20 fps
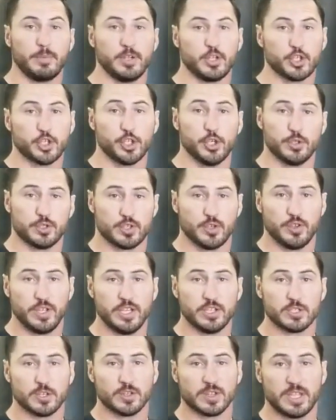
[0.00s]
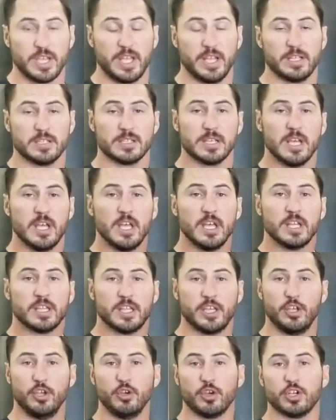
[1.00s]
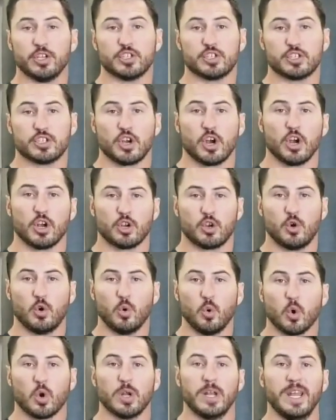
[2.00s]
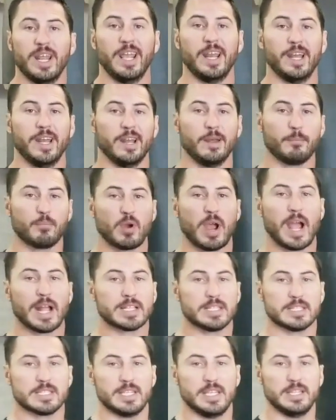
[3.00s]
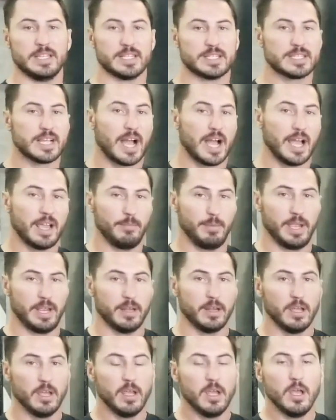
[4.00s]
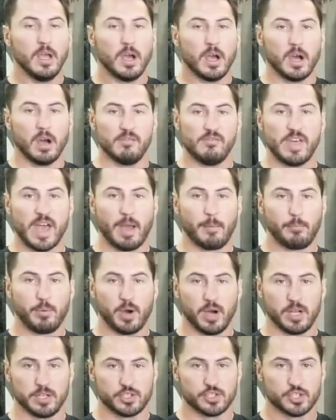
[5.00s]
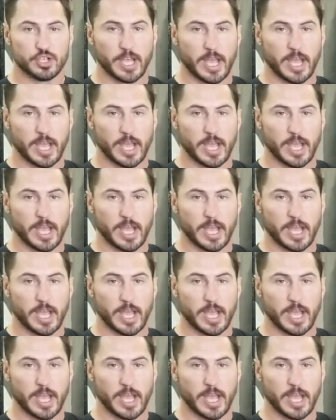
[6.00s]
and shoot. So these are things that you can start coordinating and practicing the timing of that punch.